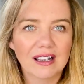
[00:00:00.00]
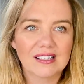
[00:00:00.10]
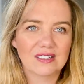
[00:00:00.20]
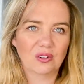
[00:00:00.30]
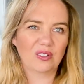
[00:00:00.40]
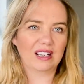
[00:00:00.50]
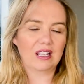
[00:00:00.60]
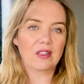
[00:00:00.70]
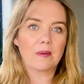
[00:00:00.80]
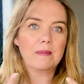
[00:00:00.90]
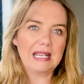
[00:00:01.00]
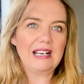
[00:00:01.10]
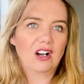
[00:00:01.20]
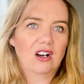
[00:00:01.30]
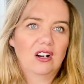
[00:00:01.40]
And so like the
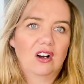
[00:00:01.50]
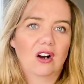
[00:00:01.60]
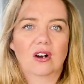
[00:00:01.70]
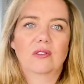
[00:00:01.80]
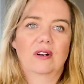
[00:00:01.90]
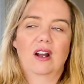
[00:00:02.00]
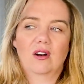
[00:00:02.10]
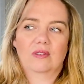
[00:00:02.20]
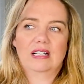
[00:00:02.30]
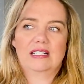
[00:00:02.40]
meat already